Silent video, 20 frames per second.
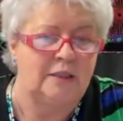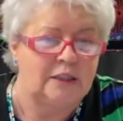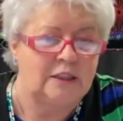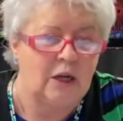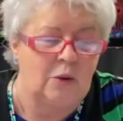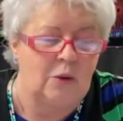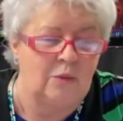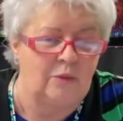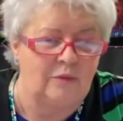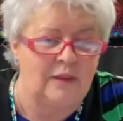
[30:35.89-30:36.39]

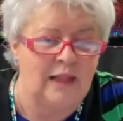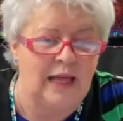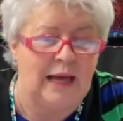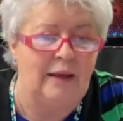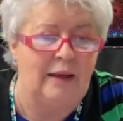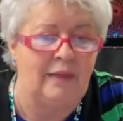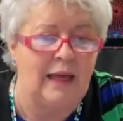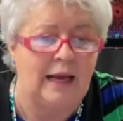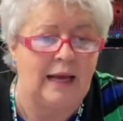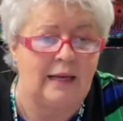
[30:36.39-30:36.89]
So
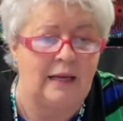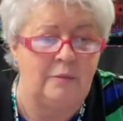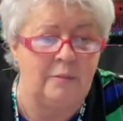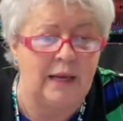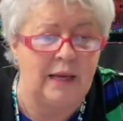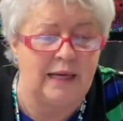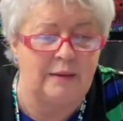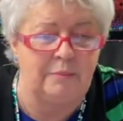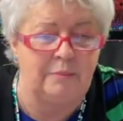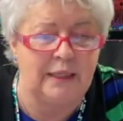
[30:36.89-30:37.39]
that that can
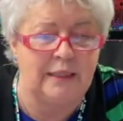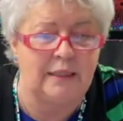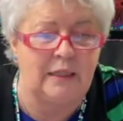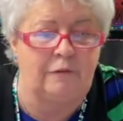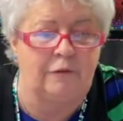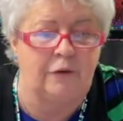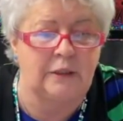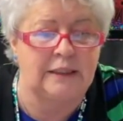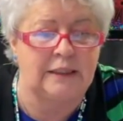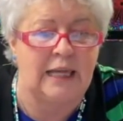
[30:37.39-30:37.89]
make a big
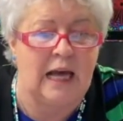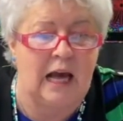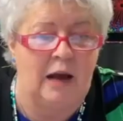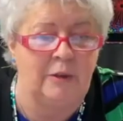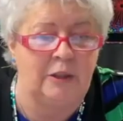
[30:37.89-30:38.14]
difference in how